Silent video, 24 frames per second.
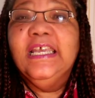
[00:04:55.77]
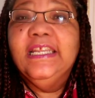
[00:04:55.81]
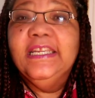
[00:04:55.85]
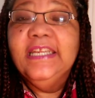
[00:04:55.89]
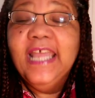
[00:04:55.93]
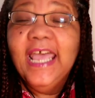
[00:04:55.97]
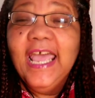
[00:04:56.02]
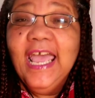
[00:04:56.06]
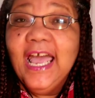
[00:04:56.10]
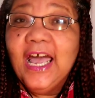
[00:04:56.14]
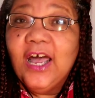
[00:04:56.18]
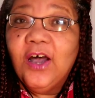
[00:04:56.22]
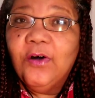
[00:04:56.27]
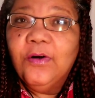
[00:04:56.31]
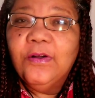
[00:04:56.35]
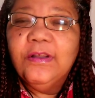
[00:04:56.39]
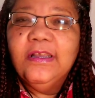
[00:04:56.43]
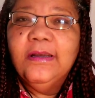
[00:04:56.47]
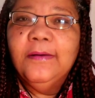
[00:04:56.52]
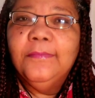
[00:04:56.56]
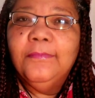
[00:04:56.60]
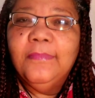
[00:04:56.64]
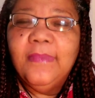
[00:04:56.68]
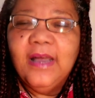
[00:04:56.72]

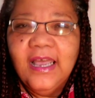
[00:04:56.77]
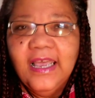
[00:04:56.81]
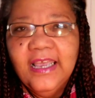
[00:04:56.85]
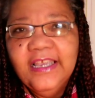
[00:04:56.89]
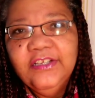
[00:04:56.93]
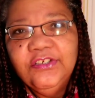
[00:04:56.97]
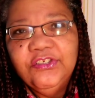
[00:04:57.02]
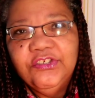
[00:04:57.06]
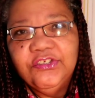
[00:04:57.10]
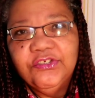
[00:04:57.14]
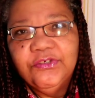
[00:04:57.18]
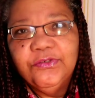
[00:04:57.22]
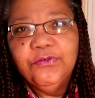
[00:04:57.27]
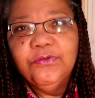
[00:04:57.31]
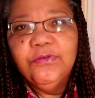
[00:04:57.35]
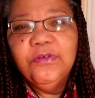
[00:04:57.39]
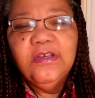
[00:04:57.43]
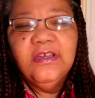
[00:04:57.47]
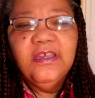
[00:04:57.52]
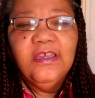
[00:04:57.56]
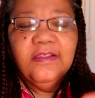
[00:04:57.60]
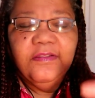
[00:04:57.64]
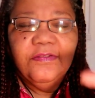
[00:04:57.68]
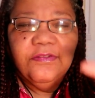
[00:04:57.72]
Now, mind
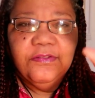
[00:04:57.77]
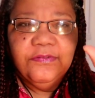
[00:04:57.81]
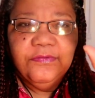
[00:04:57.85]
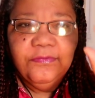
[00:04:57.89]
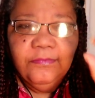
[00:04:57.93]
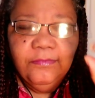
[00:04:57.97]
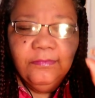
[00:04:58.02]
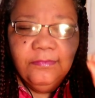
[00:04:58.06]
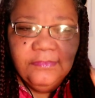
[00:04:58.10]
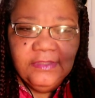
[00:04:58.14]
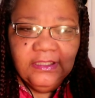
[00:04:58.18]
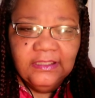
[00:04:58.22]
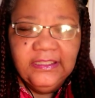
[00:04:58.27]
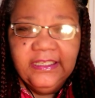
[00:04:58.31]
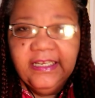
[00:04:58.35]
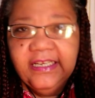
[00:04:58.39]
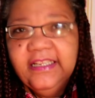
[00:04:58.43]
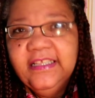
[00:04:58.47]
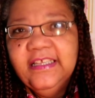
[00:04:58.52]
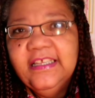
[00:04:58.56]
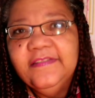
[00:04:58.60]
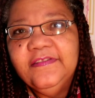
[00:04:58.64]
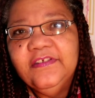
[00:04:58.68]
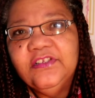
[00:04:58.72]
you, the
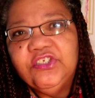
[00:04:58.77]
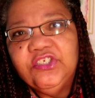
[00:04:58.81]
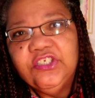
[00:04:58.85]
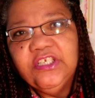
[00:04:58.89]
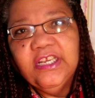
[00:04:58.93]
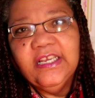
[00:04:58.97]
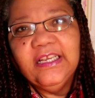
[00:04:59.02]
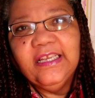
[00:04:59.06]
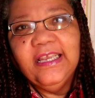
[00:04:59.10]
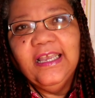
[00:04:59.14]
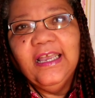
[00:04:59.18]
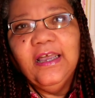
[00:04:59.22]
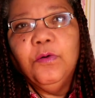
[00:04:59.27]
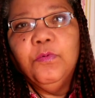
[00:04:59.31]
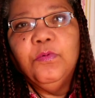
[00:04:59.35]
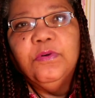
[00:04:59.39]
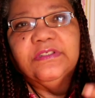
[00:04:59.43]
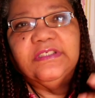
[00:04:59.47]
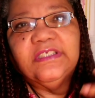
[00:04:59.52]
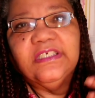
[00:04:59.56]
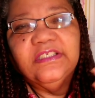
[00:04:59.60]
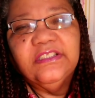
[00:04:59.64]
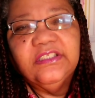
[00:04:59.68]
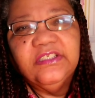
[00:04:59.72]
lady at the checkout
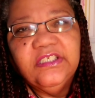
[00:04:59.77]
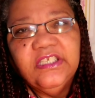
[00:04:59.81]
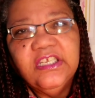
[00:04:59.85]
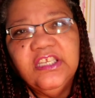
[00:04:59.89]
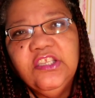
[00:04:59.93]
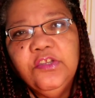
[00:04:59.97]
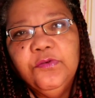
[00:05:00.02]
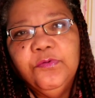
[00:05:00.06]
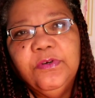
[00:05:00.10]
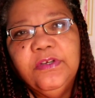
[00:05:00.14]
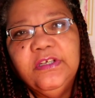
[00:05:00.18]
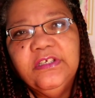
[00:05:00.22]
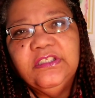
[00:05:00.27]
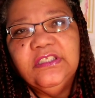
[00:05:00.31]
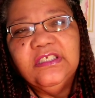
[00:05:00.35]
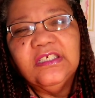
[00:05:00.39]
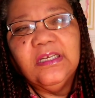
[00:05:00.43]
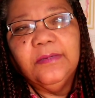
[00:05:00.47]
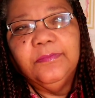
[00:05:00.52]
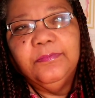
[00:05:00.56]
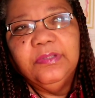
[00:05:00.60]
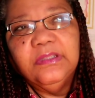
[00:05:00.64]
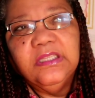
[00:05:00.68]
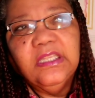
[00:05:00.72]
was continuing to
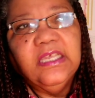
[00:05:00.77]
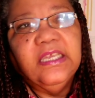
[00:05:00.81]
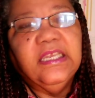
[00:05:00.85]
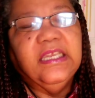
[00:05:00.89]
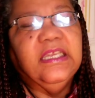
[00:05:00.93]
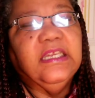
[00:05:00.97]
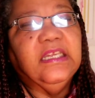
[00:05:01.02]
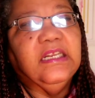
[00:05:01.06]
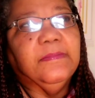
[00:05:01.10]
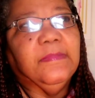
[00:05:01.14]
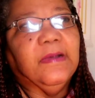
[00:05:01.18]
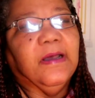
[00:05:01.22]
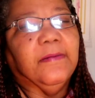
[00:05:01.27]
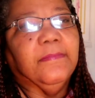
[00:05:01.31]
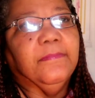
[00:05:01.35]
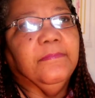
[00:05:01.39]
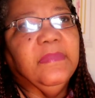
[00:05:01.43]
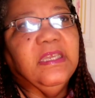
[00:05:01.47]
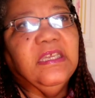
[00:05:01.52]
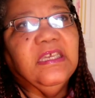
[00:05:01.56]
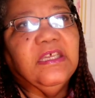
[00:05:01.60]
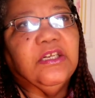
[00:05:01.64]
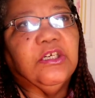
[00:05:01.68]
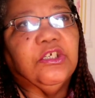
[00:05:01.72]
complain about
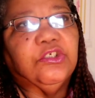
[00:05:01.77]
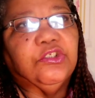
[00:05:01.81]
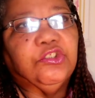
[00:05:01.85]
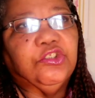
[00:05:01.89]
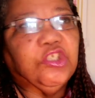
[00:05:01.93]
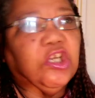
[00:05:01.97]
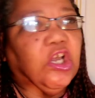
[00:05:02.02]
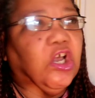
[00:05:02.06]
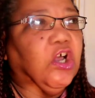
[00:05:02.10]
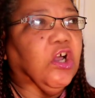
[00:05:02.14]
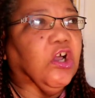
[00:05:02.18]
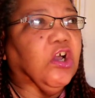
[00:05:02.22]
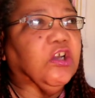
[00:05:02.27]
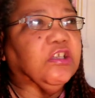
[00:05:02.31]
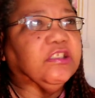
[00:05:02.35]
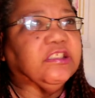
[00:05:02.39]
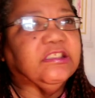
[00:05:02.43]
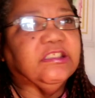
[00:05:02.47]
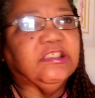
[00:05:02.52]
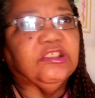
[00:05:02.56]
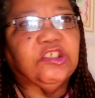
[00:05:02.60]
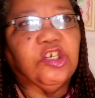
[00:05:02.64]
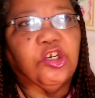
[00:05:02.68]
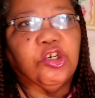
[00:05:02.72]
men or dogs,
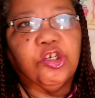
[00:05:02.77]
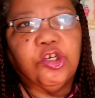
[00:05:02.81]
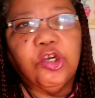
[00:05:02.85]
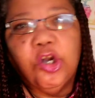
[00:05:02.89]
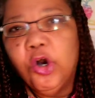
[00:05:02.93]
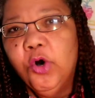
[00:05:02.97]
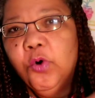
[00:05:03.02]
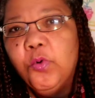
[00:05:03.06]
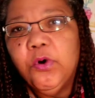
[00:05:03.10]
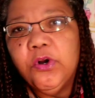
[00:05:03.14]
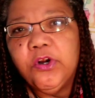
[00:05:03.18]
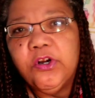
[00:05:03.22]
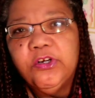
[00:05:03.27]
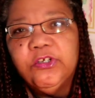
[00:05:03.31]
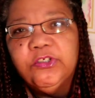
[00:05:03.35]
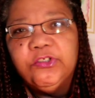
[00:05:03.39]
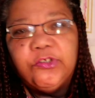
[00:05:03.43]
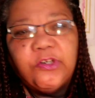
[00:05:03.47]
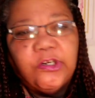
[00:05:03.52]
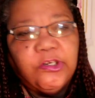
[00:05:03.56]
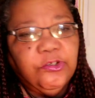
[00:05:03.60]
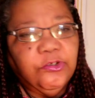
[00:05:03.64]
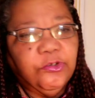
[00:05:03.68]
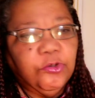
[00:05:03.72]
and her coworkers are